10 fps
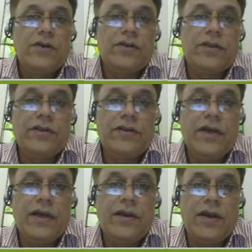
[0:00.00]
So this is
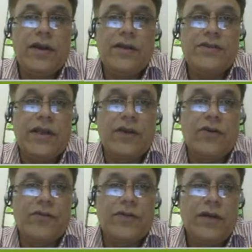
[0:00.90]
the stake
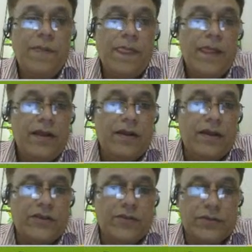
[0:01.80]
of the
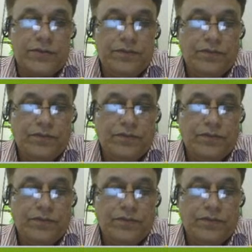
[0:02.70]
customer.